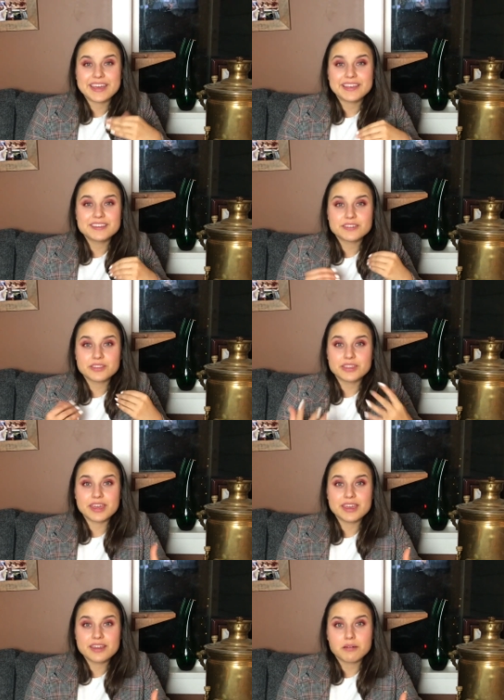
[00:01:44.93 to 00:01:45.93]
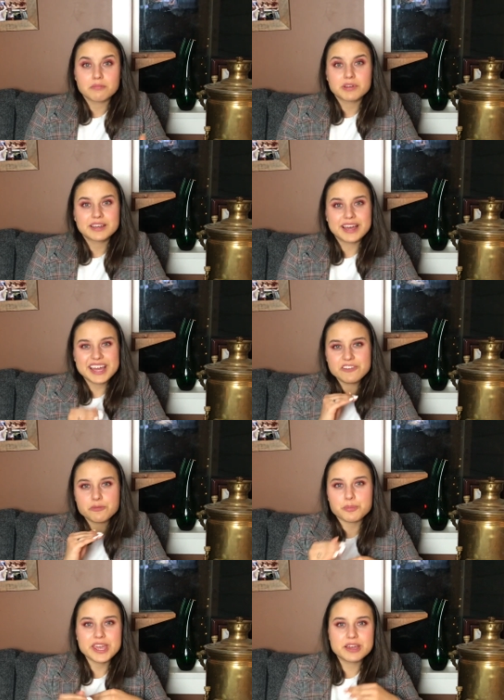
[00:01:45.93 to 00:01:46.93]
and they kind
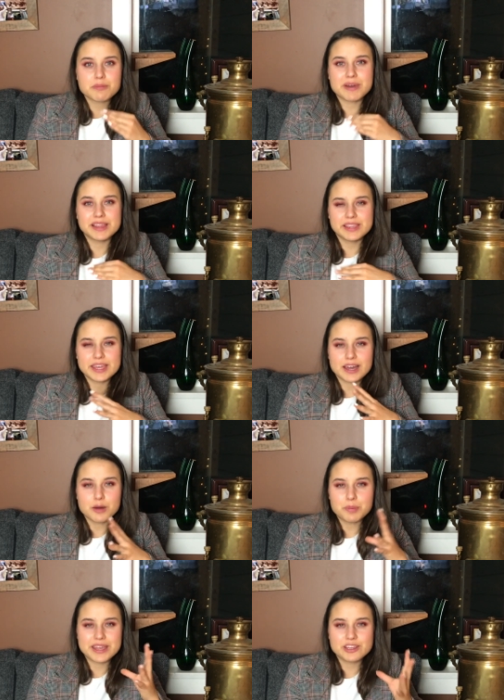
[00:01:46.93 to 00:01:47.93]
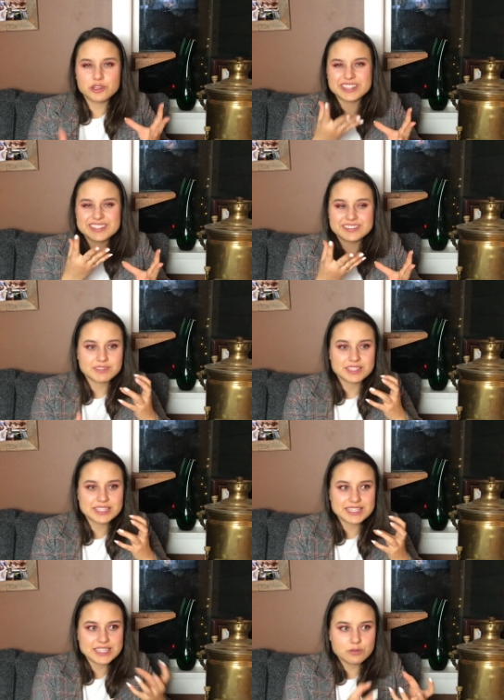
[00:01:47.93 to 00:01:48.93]
of break my leg up, and you can
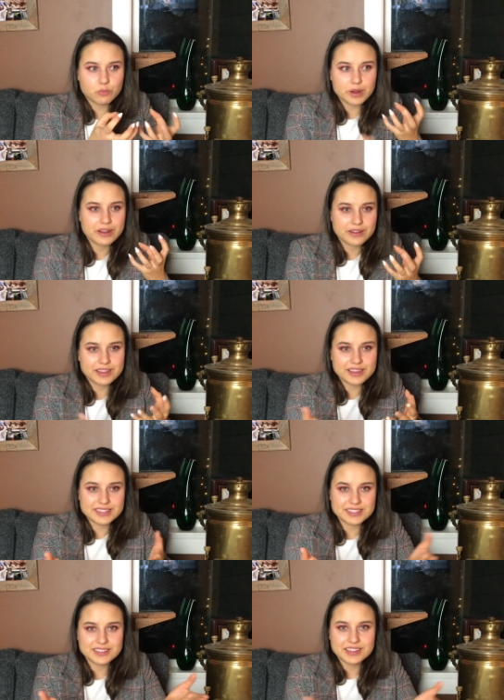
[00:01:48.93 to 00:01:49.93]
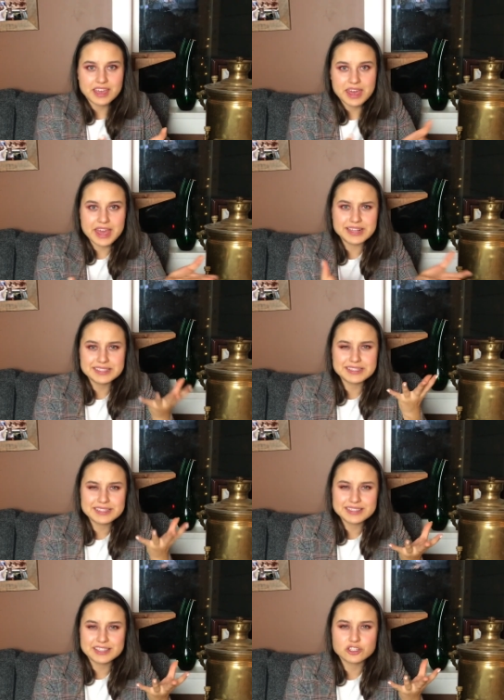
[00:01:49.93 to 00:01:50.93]
see where it
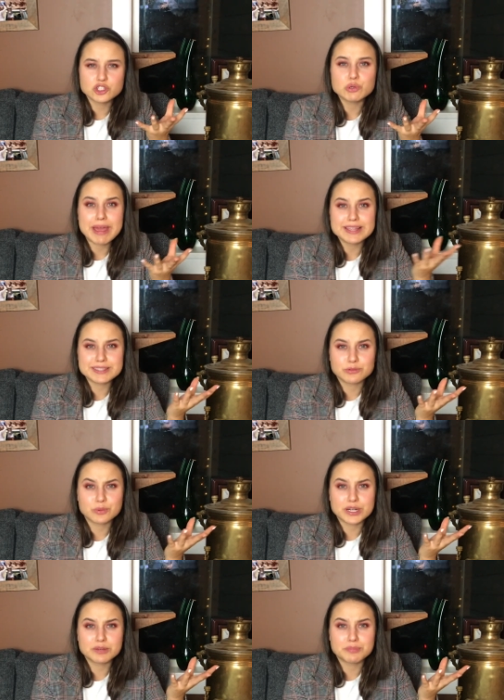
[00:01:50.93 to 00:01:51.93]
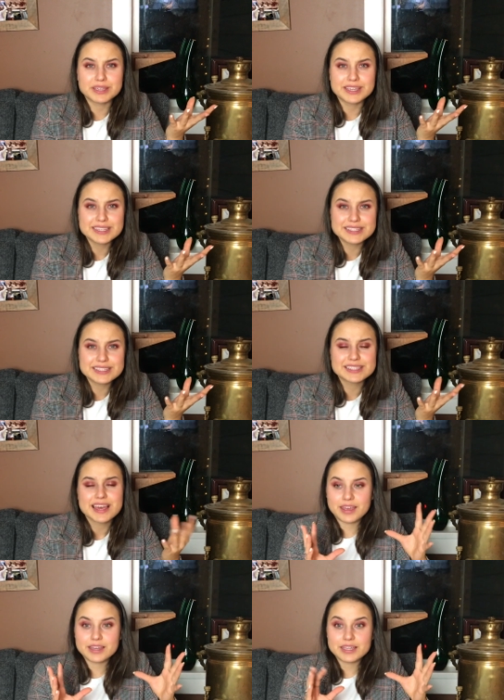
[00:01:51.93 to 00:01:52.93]
ends, the shoe ends or where it begins,
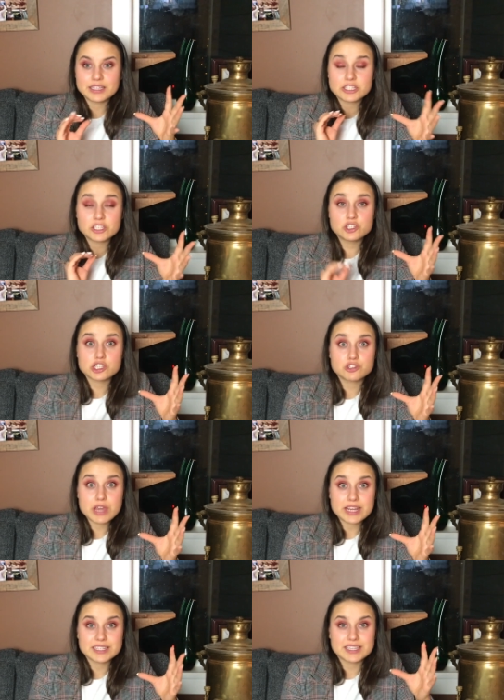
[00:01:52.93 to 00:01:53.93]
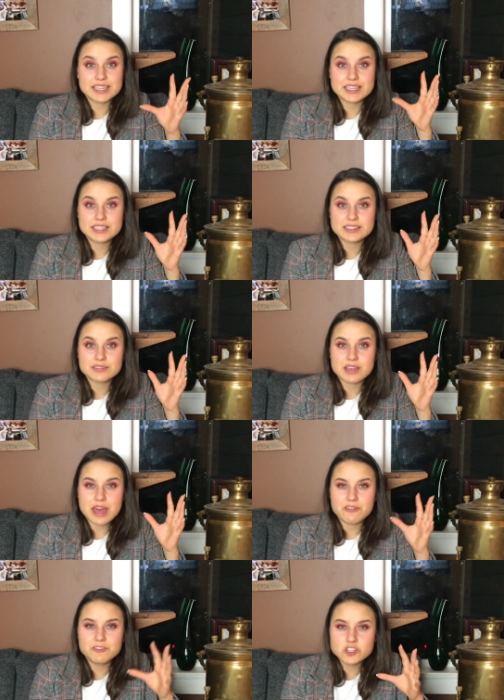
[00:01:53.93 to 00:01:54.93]
and it's distracting. It
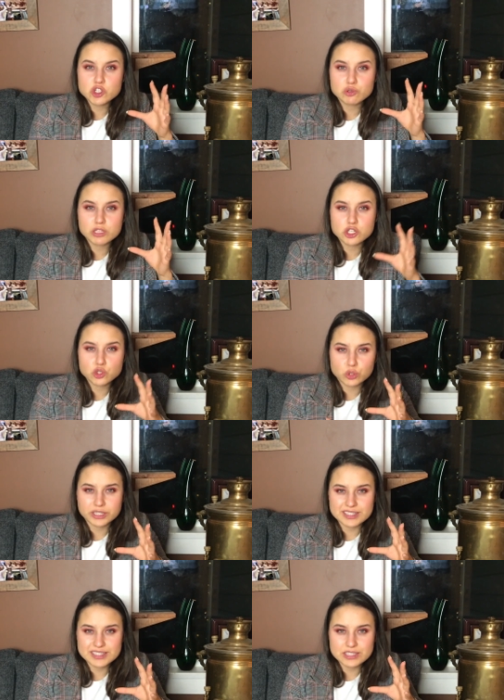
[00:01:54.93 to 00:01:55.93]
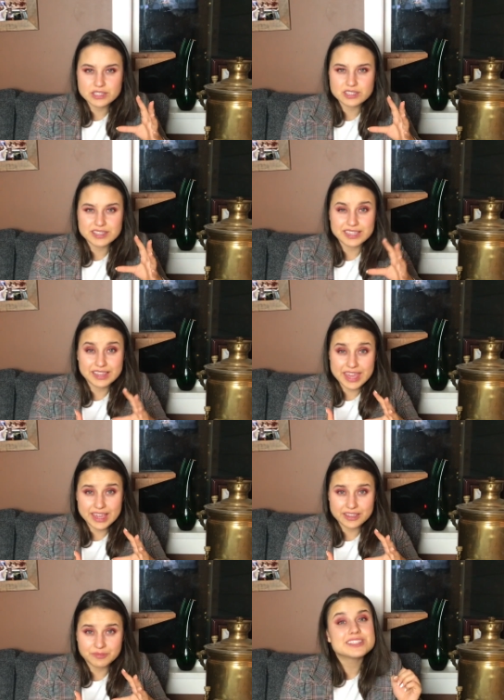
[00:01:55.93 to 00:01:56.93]
visually shortens the
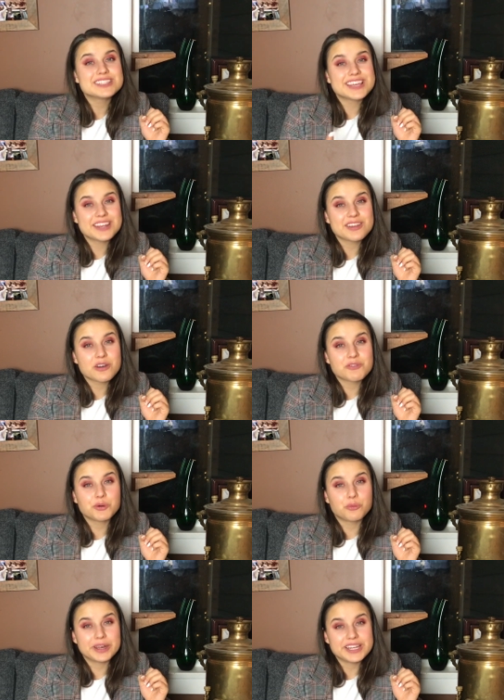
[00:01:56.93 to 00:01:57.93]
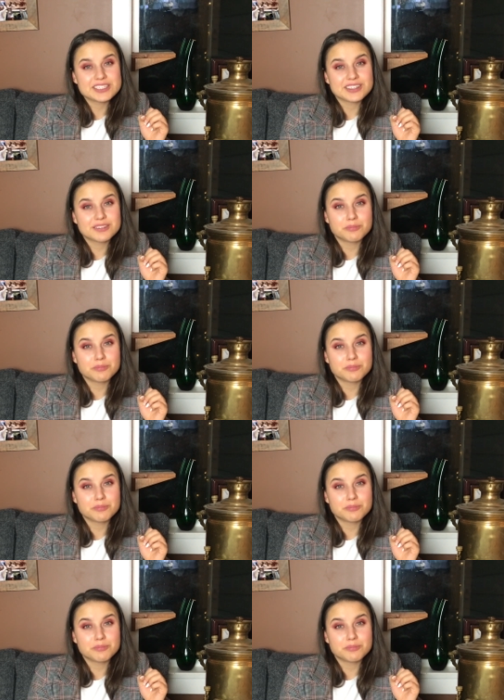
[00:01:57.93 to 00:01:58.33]
leg. Instead of the white